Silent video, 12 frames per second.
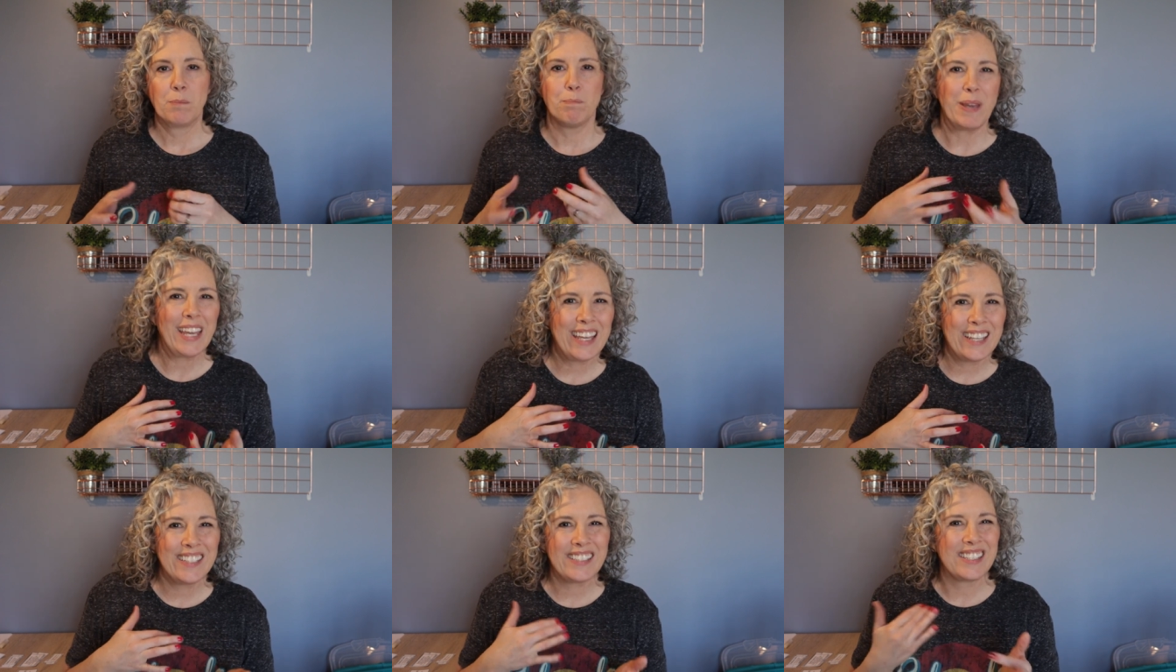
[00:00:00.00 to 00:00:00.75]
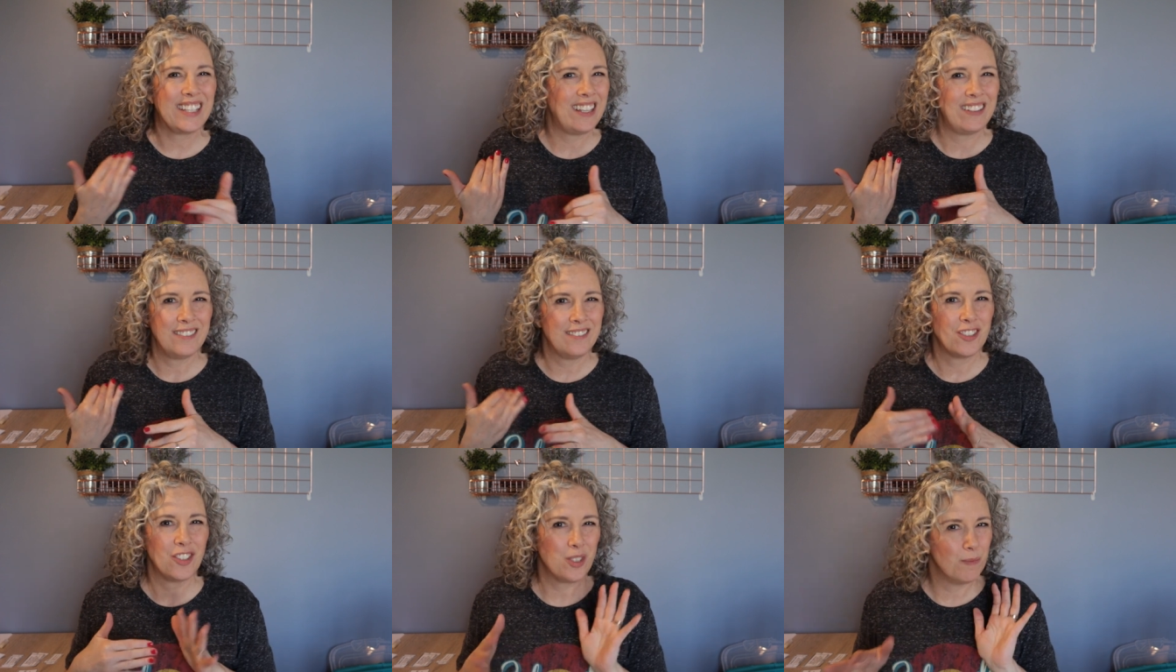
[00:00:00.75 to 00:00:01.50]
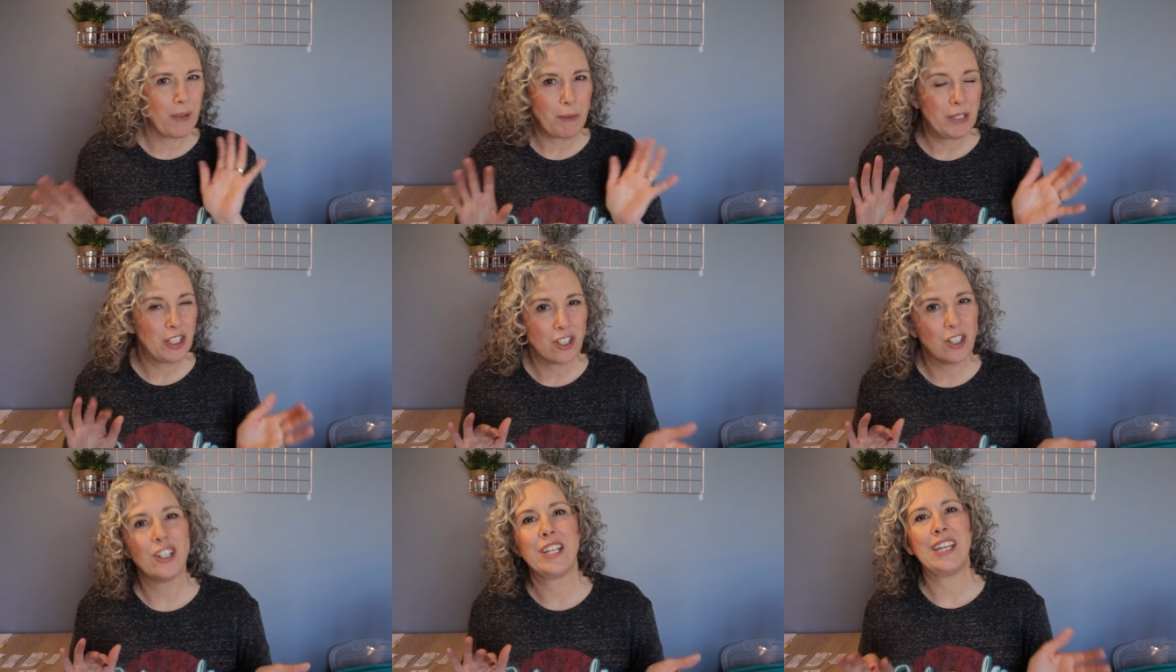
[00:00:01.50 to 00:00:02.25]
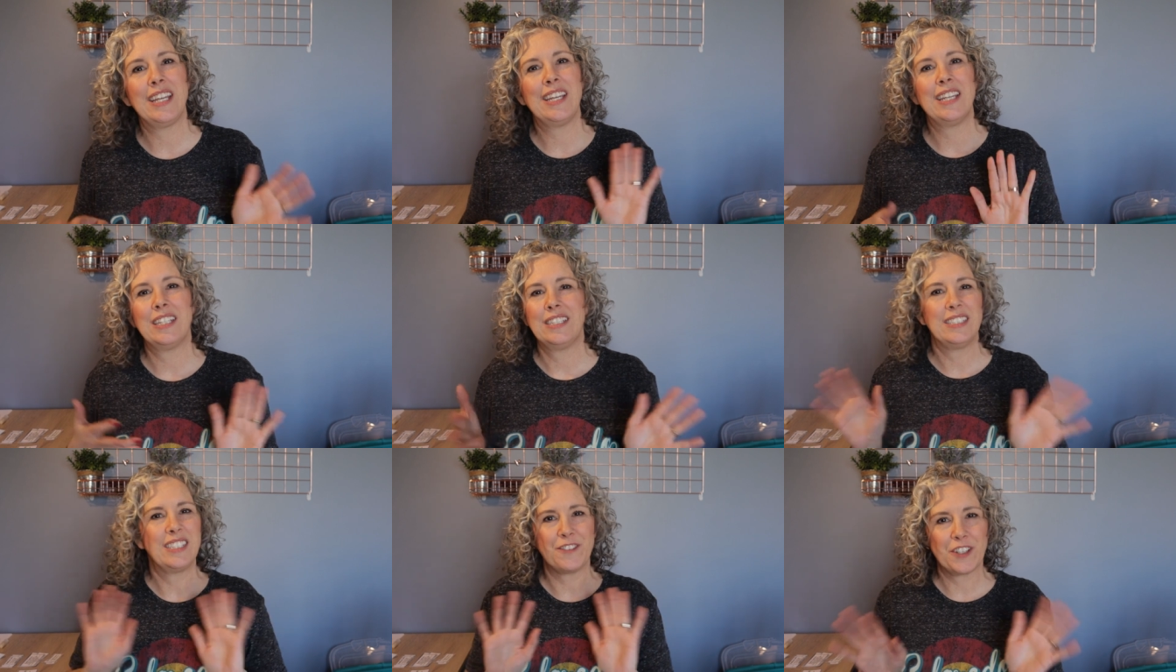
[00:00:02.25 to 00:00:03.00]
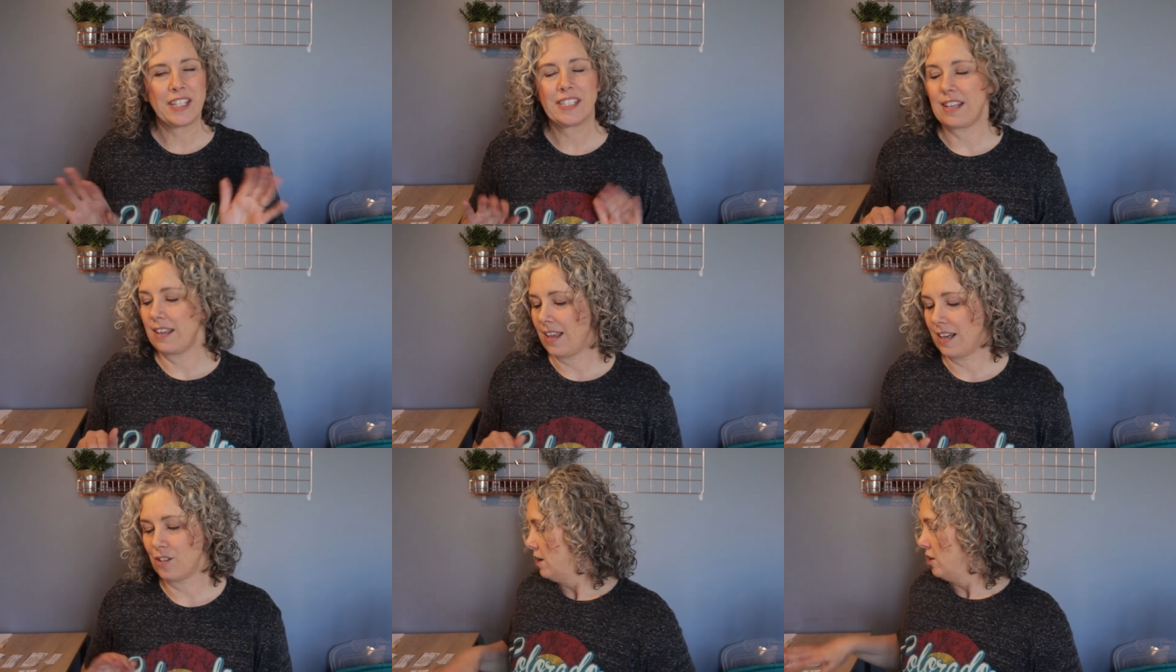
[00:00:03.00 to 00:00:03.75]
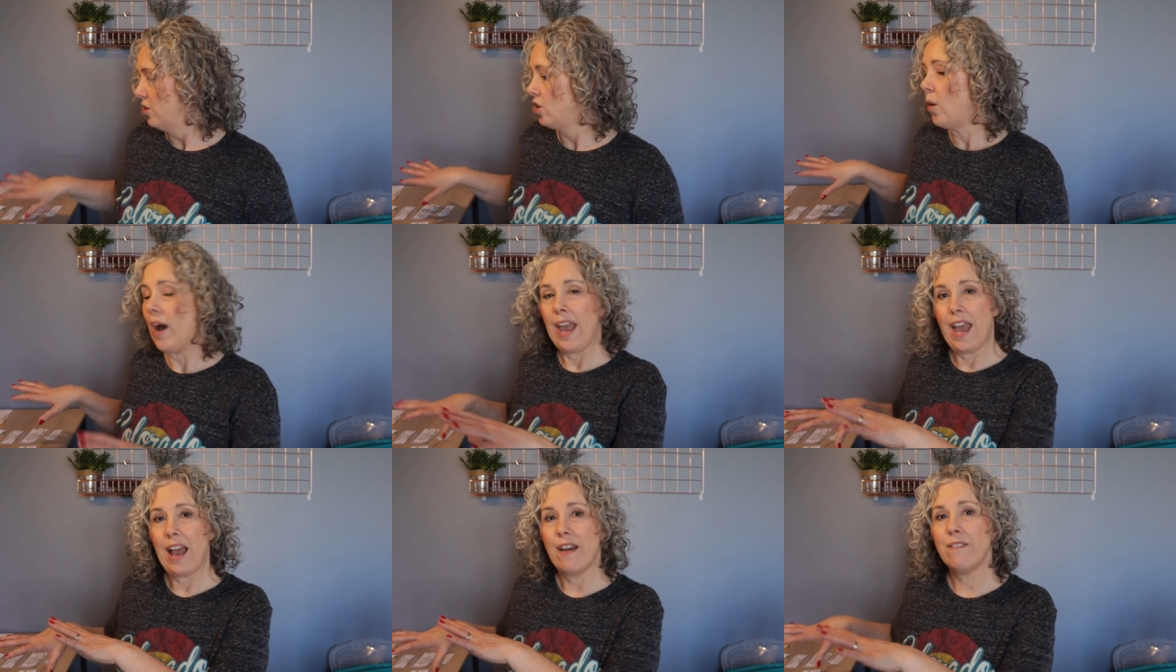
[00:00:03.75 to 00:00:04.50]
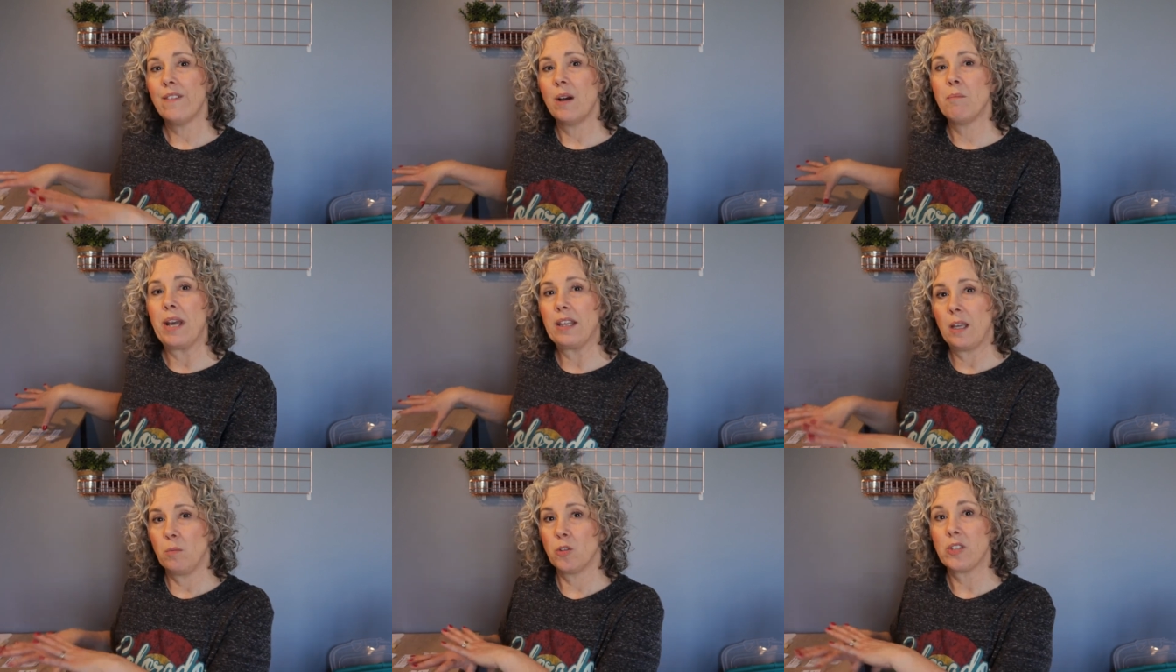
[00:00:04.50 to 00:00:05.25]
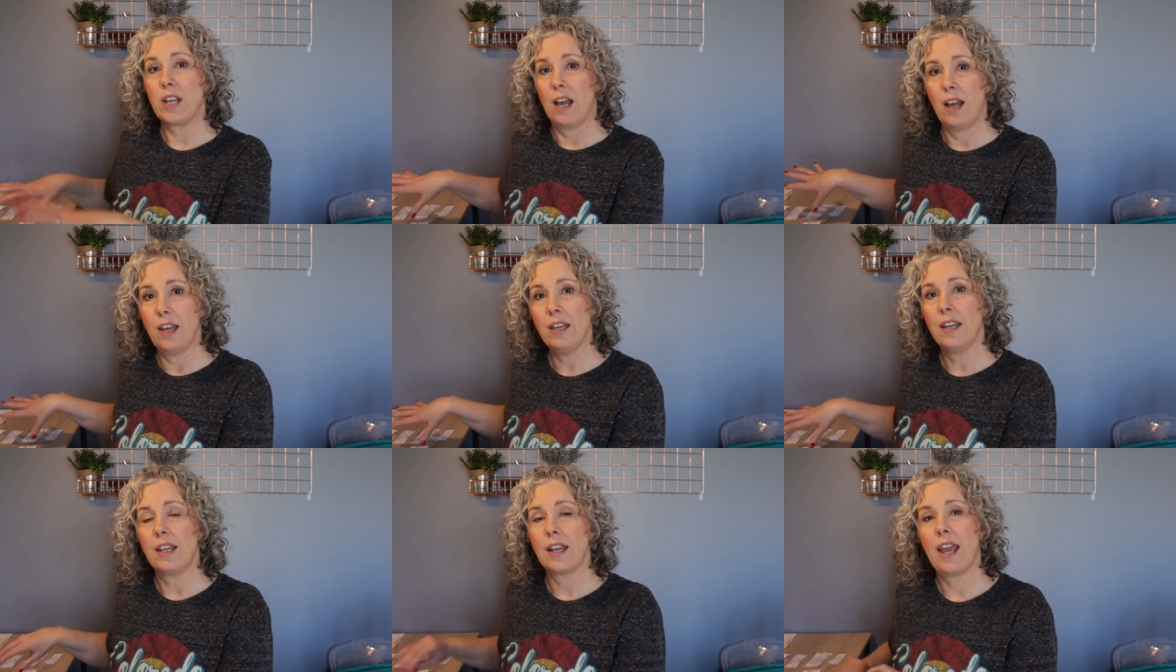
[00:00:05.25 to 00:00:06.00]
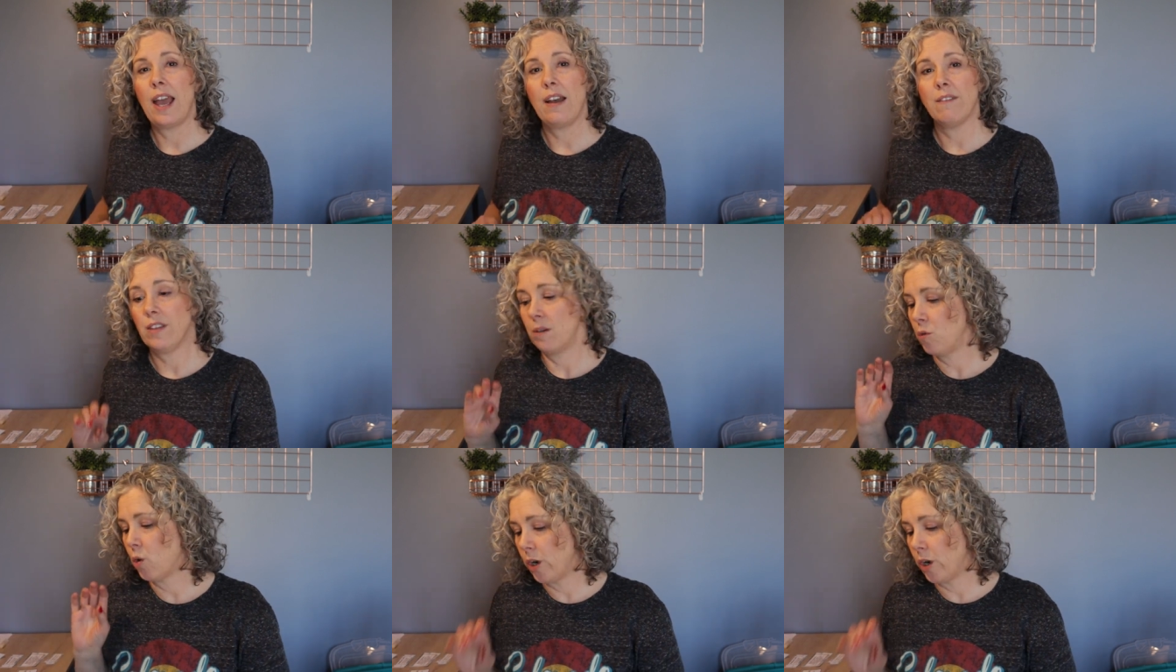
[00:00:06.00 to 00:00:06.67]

bent and maybe dirty and different things like that. So I have my labels cut and I have them